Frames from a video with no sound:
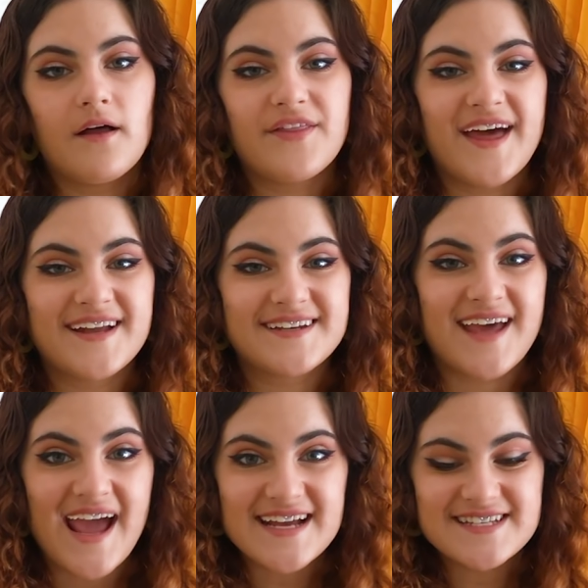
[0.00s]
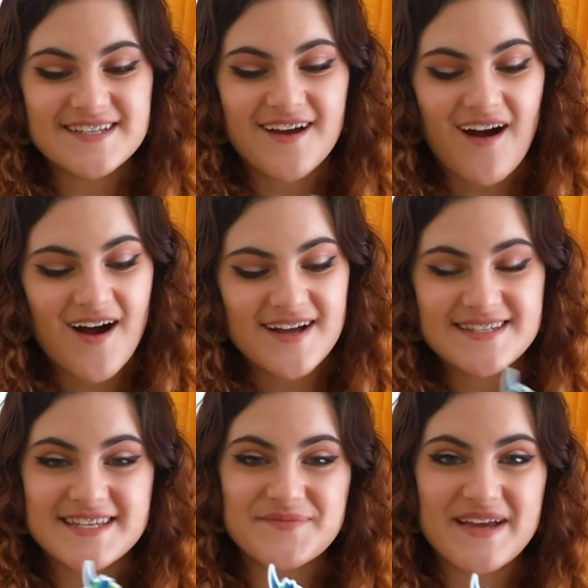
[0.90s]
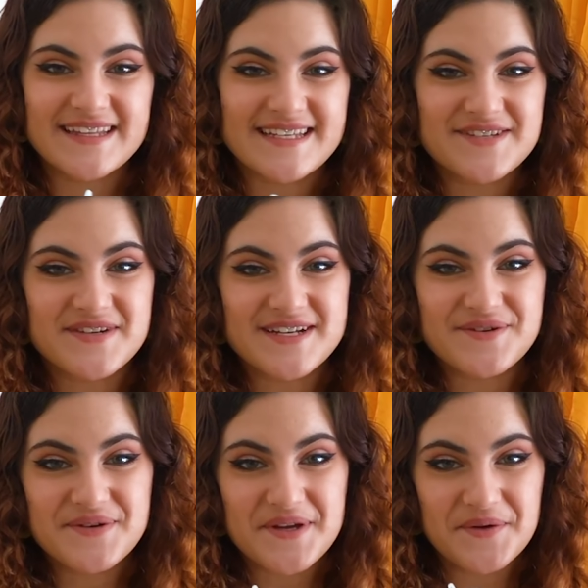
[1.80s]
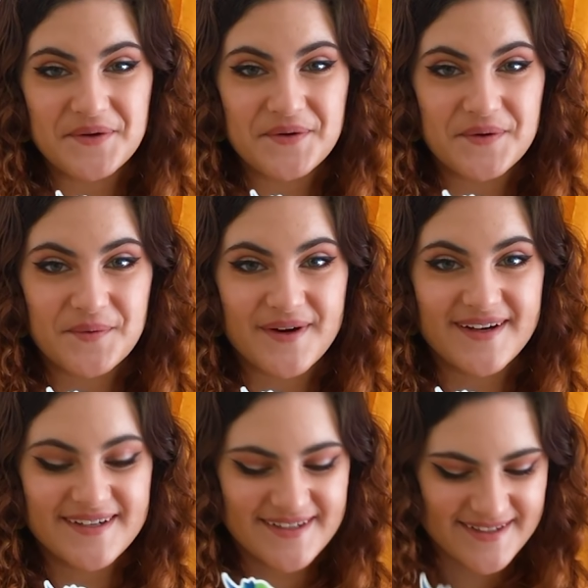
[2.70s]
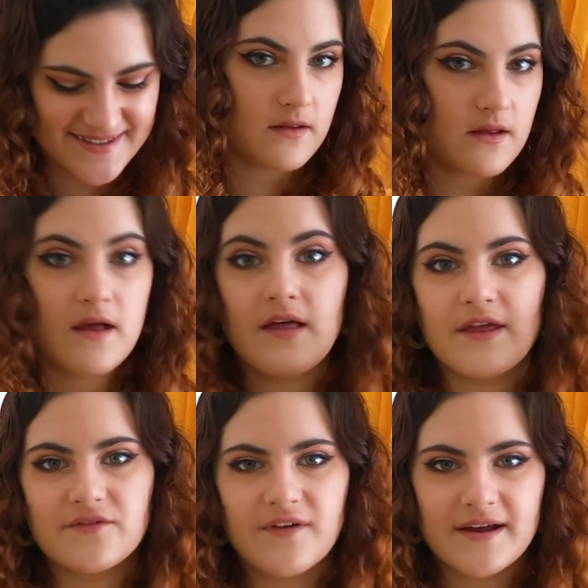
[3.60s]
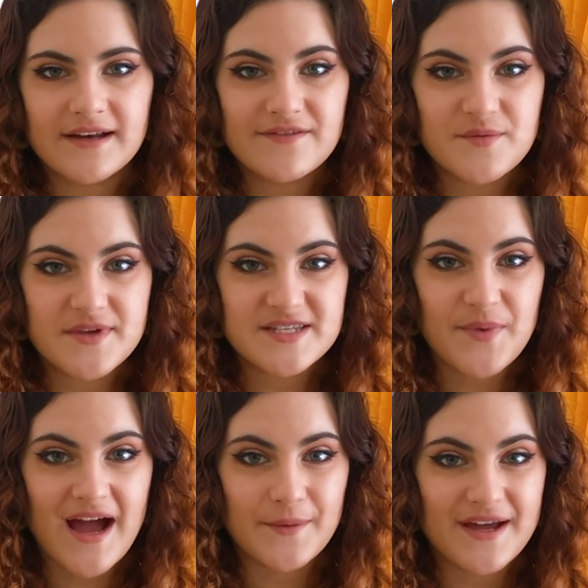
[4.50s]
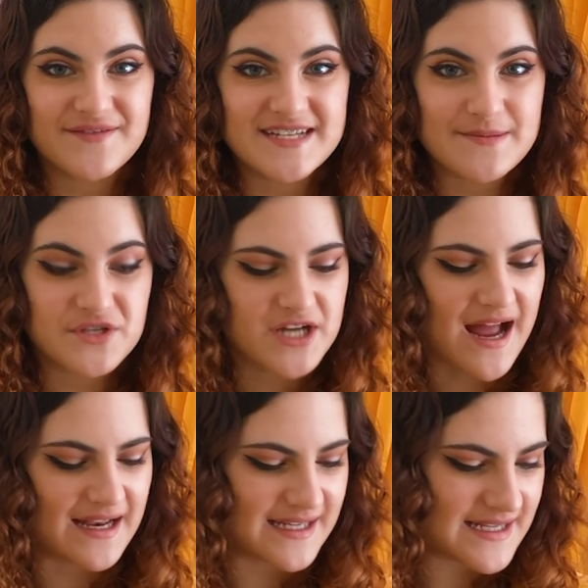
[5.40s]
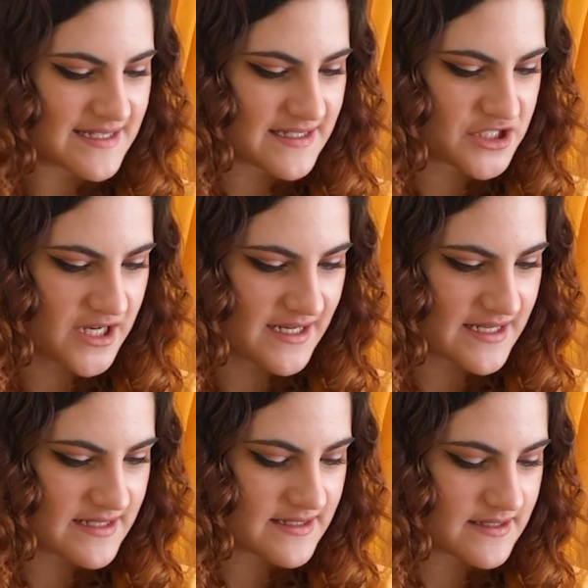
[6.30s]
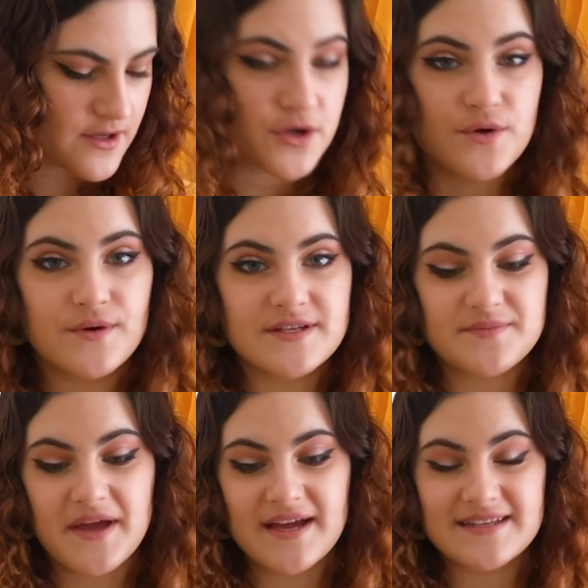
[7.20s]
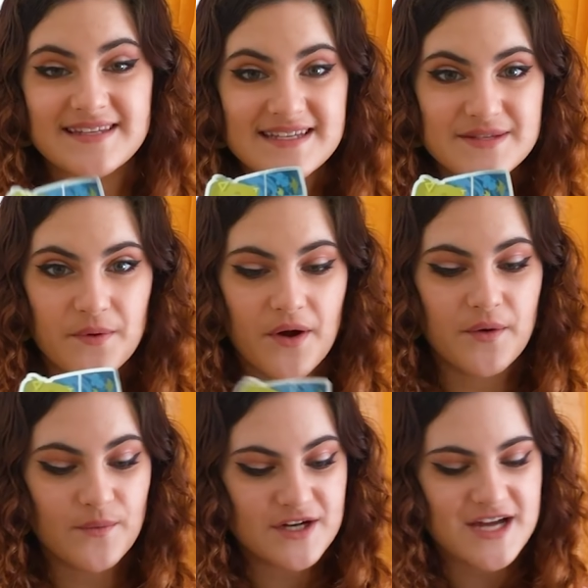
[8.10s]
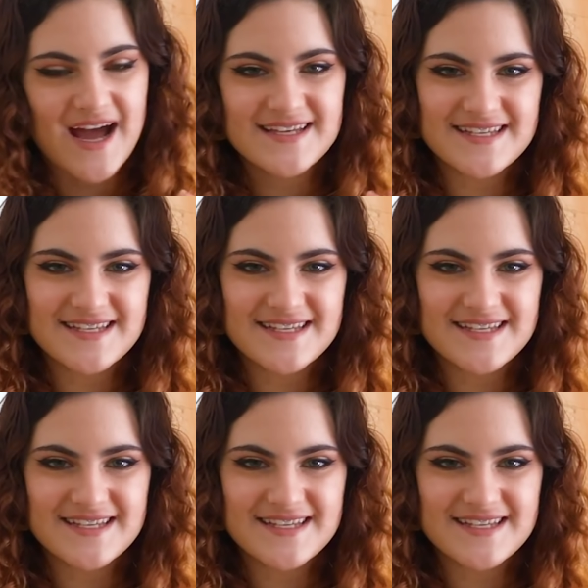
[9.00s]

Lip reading: Then Aiton Arts has made this really cool unicorn one. And finally from this pack we have Team Chalice, who has made this one, which has